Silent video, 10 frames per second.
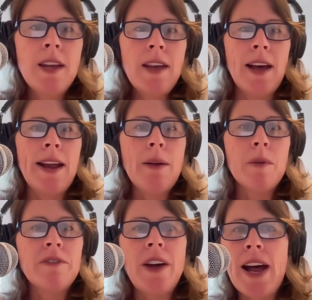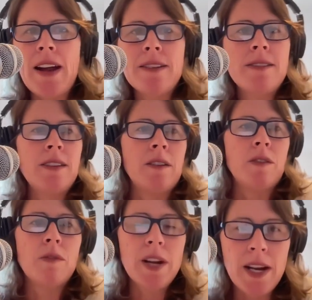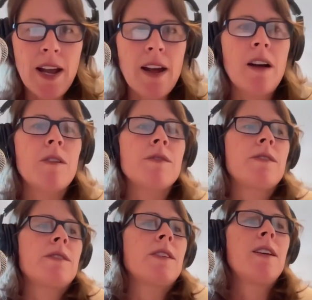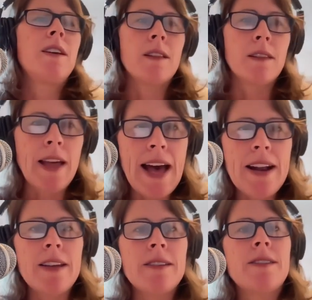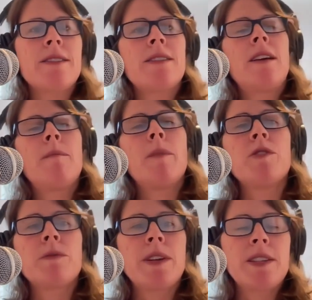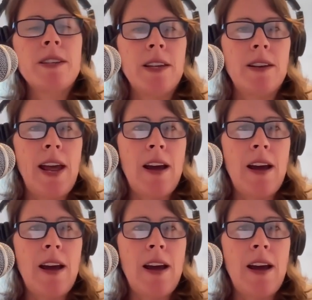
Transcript: at Equifax and Greenhouse, Lattice, most recently